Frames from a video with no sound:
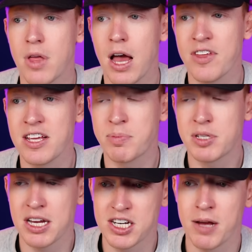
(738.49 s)
I think it's
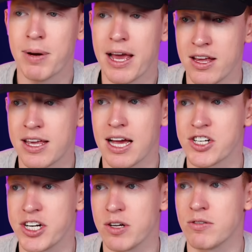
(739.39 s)
potentially a player you can
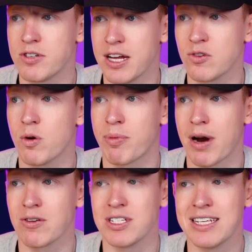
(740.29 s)
cash in on, James
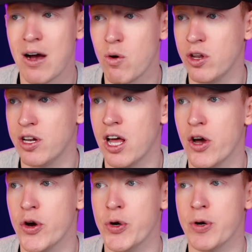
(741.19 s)
Ward-Prowse. He's out on
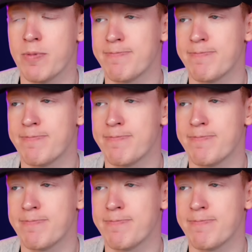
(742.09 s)
loan.